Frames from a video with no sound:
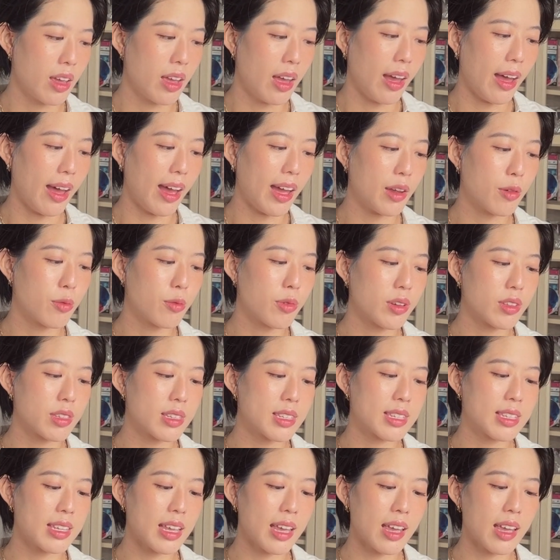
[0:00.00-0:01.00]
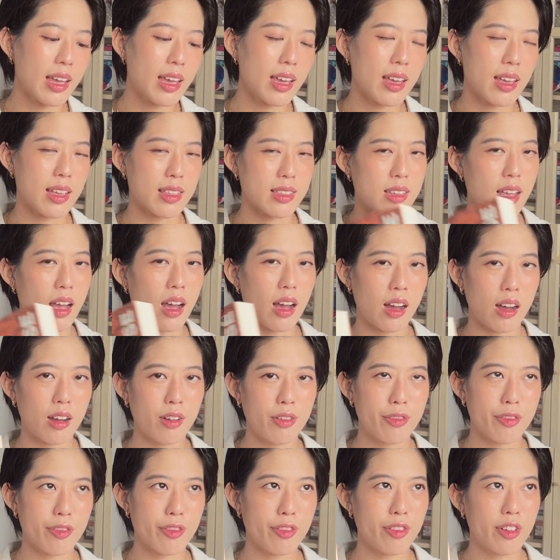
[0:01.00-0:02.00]
I would say it's
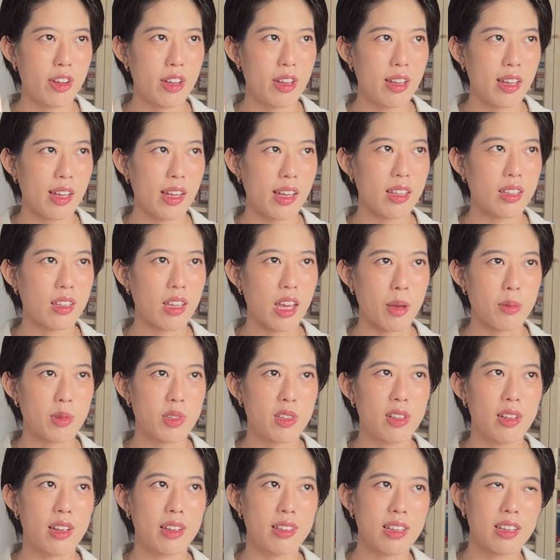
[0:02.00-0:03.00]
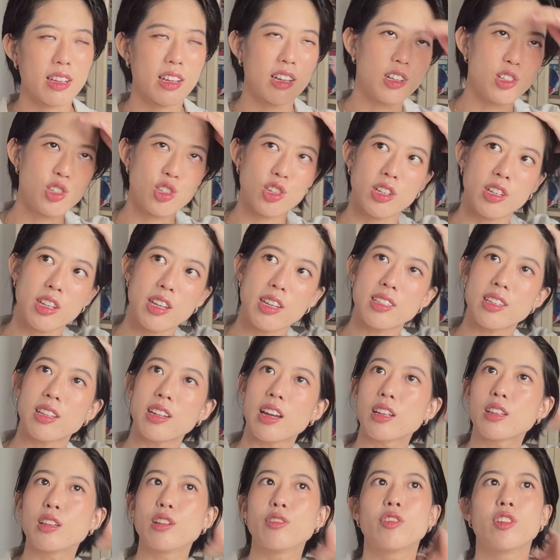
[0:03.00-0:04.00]
half encapsulating her journey as an
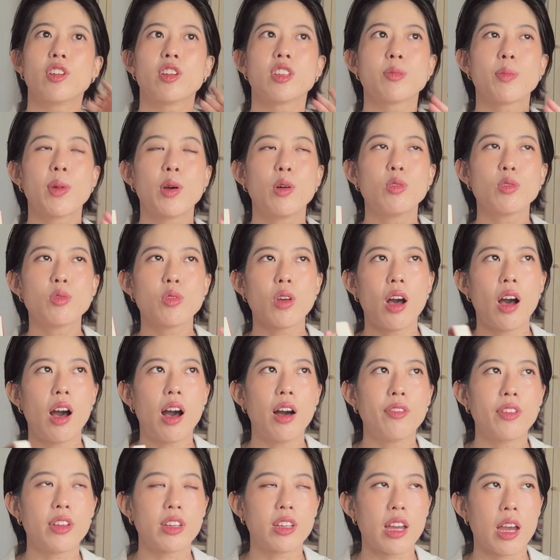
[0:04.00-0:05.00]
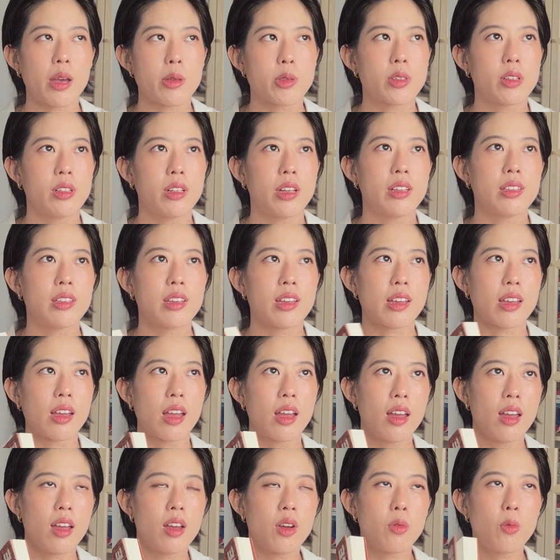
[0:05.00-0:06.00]
activist, but also half encapsulating
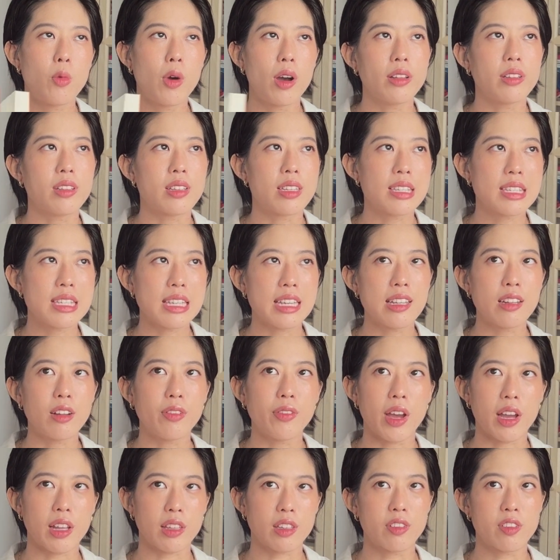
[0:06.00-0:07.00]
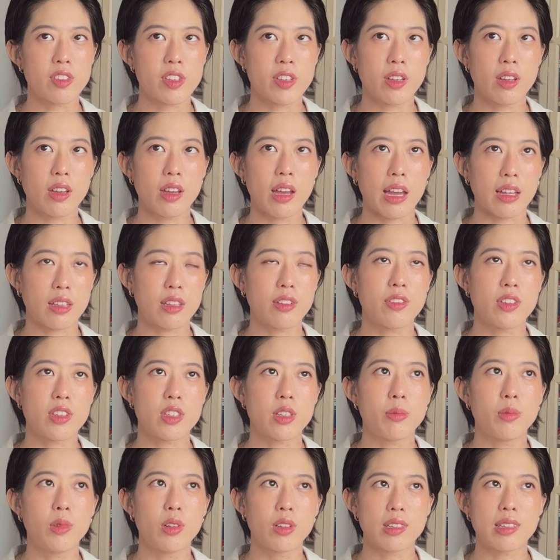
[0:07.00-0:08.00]
what the scene of
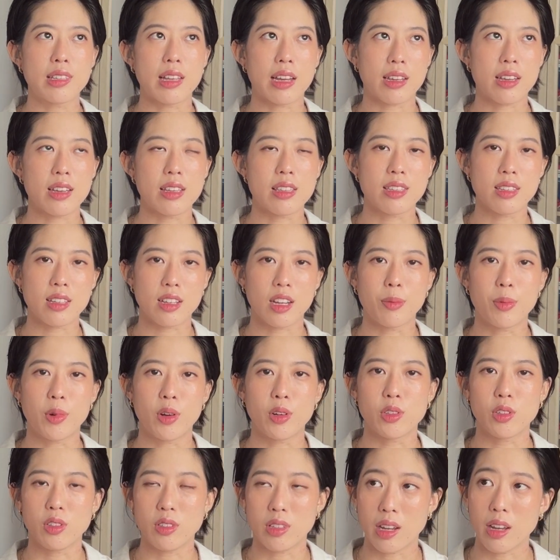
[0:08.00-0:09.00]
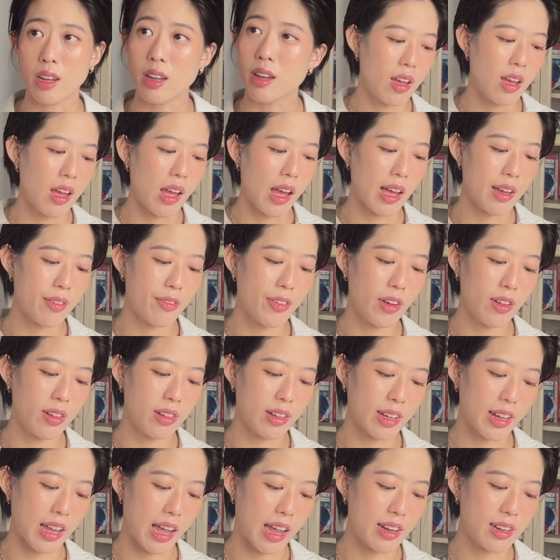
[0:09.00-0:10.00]
activism looks like in Singapore today. I felt
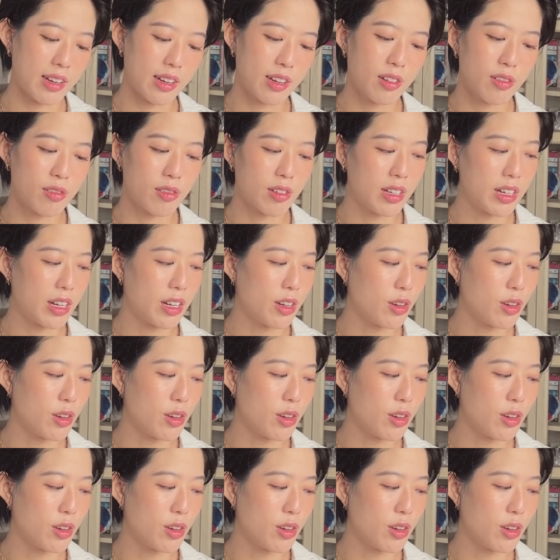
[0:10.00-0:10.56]
like I didn't really